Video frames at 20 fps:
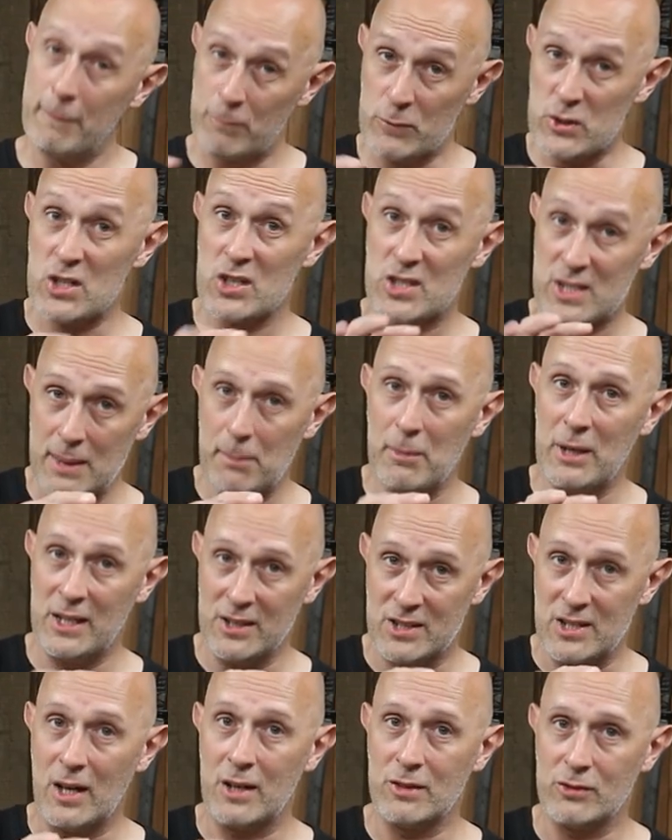So similar
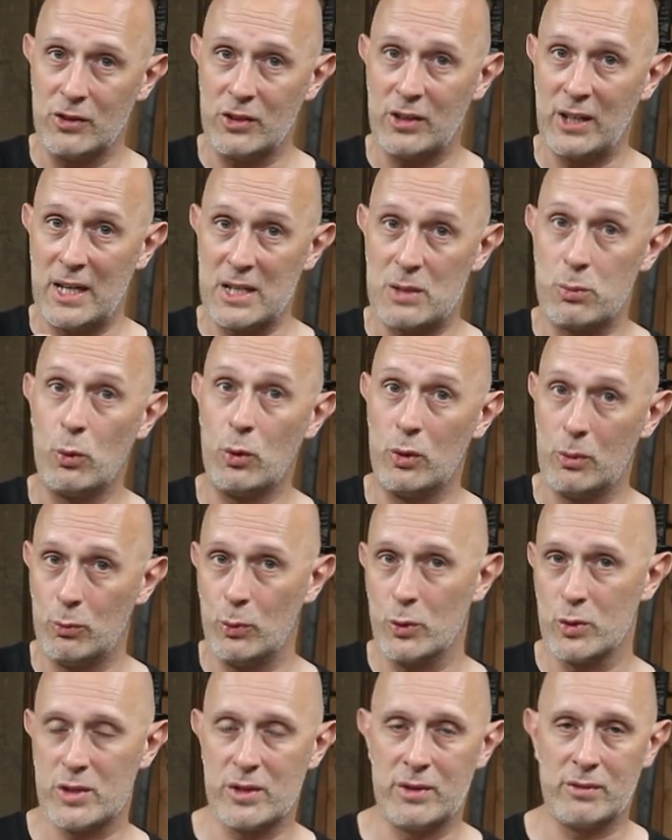to Hundred Years' War and
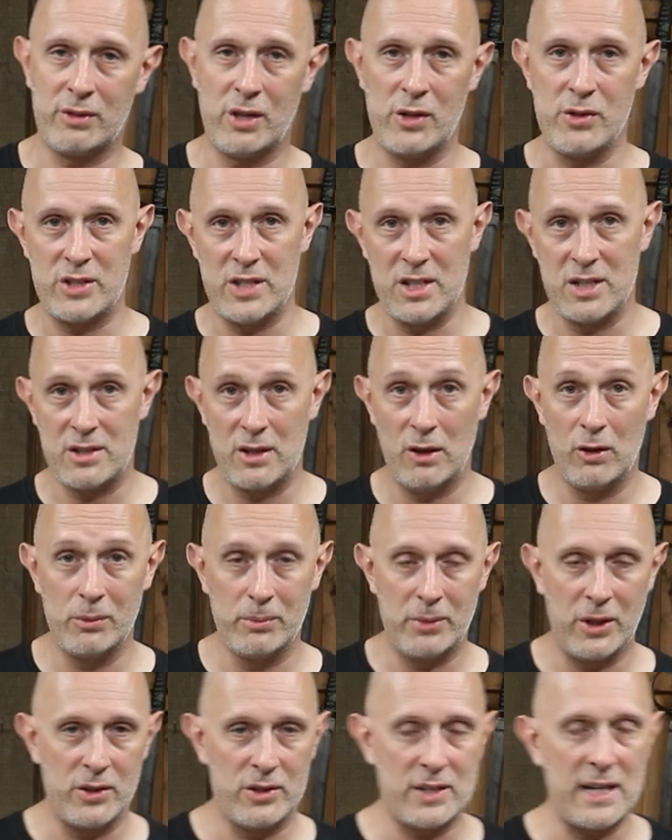Wars of the Roses
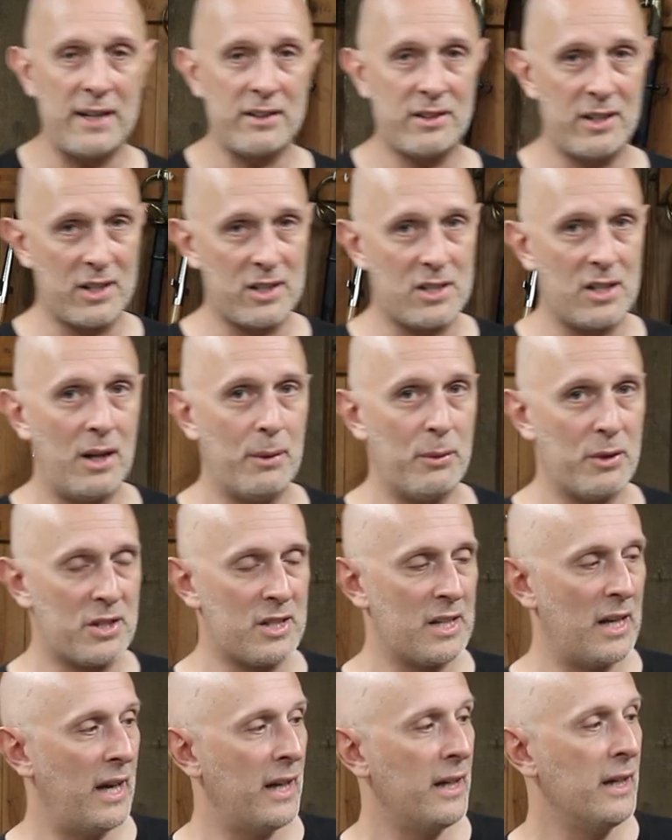longbow tactics, I would
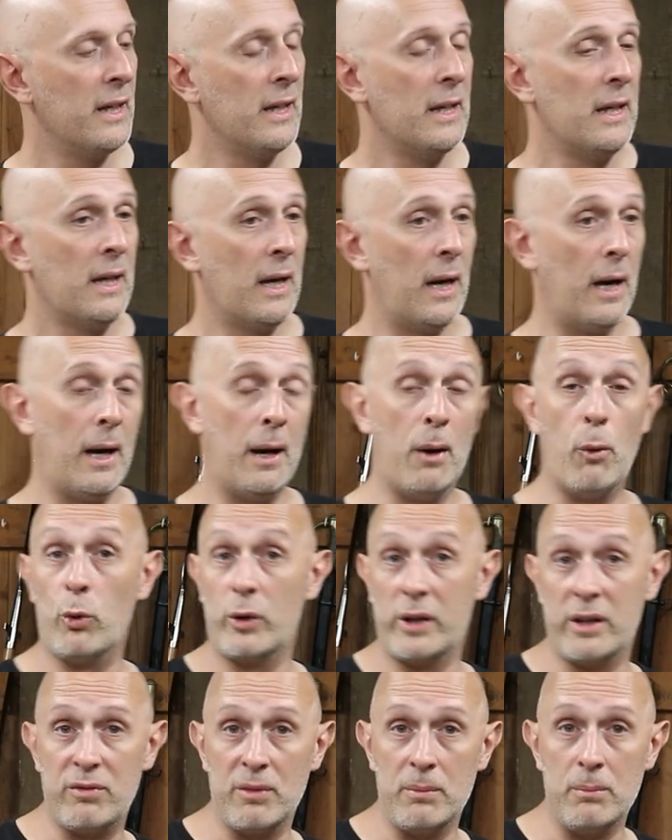say, uh,
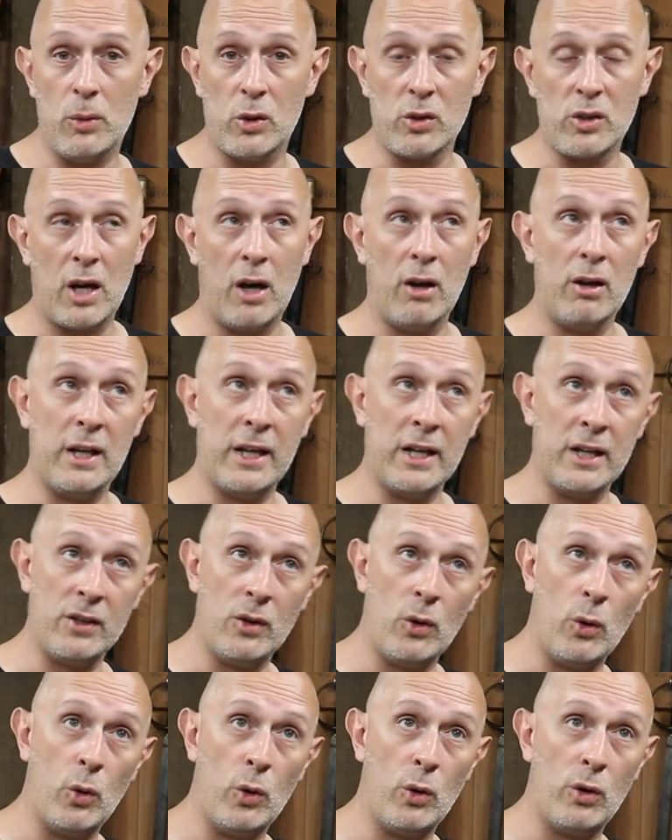or even Mongolian
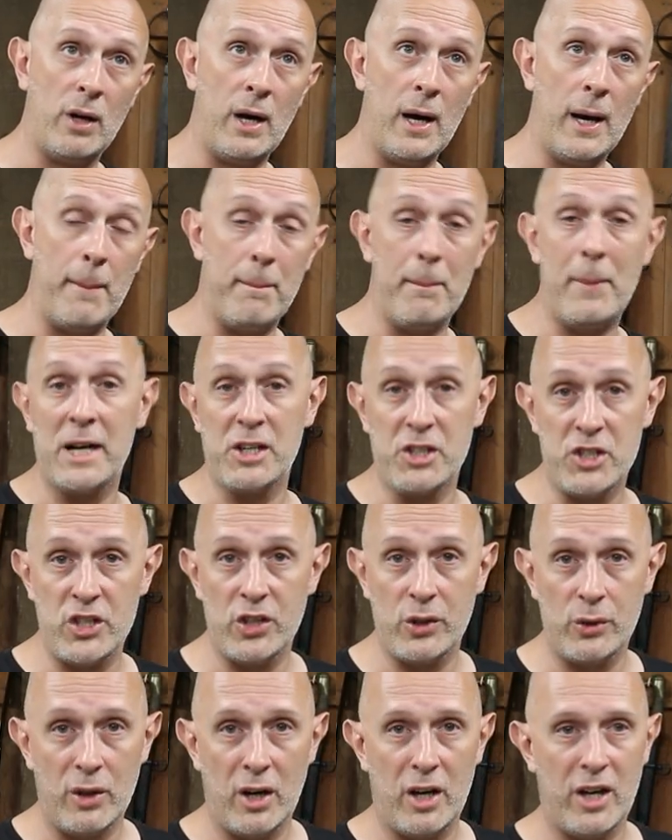or uh,
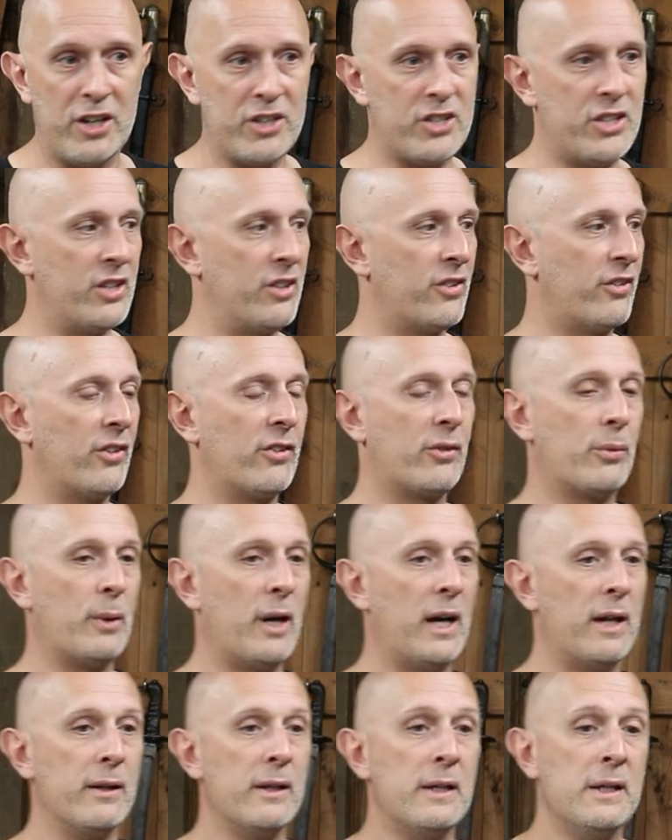Manchu archers as
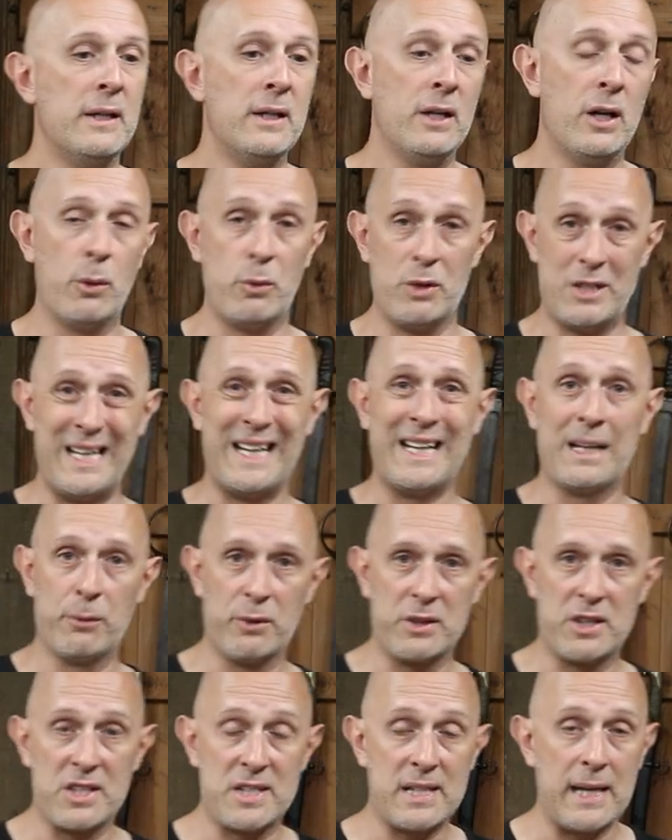well, who were dealing
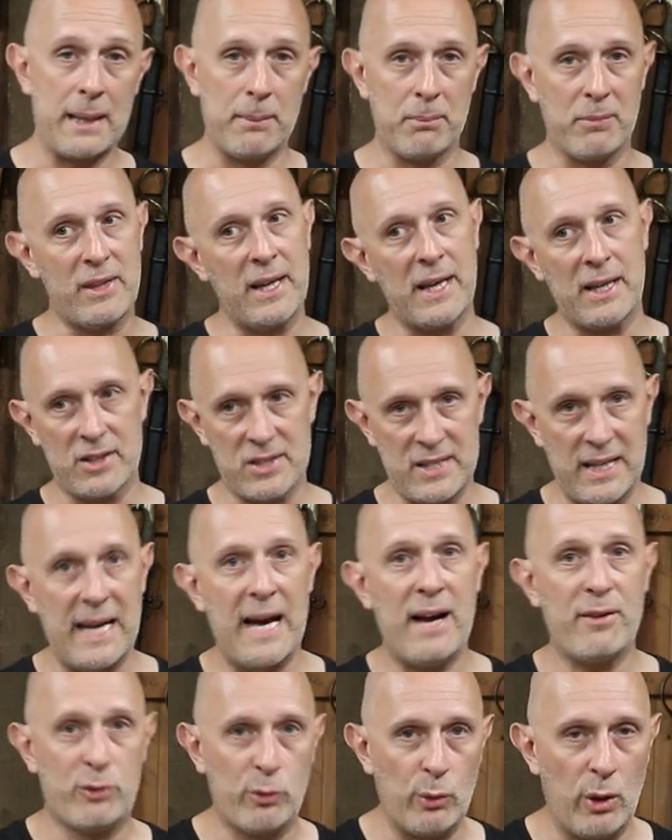with the same things. They
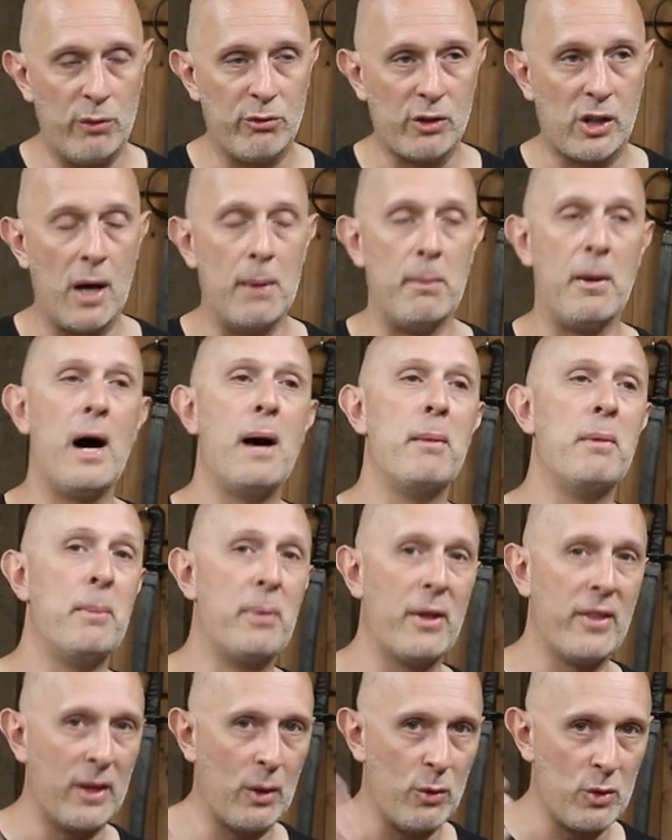have to overcome armour,
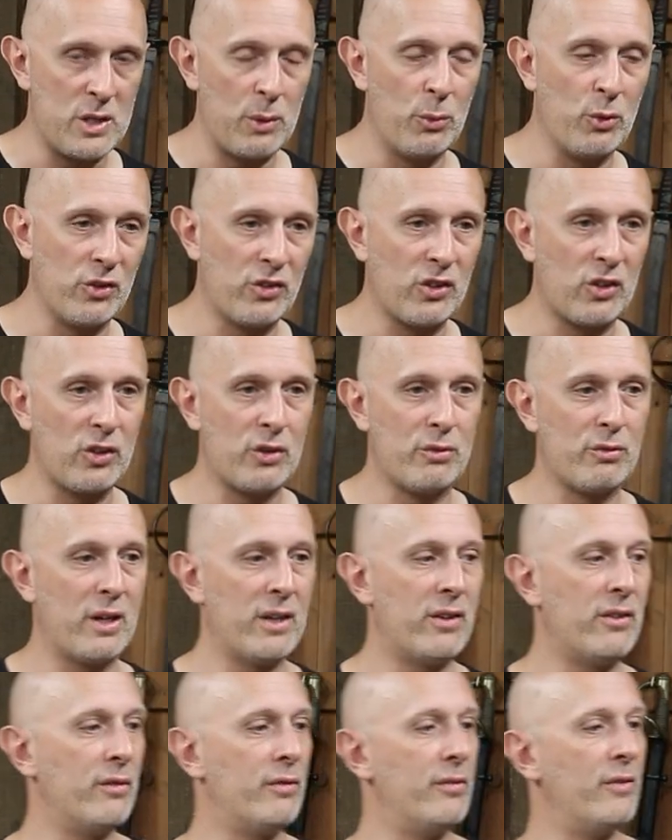but they also want a good
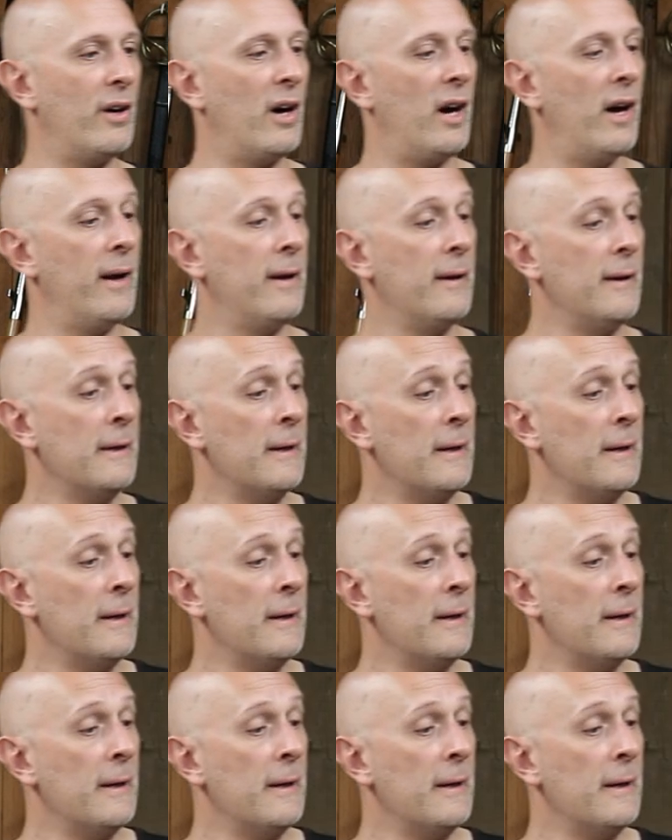rate of fire.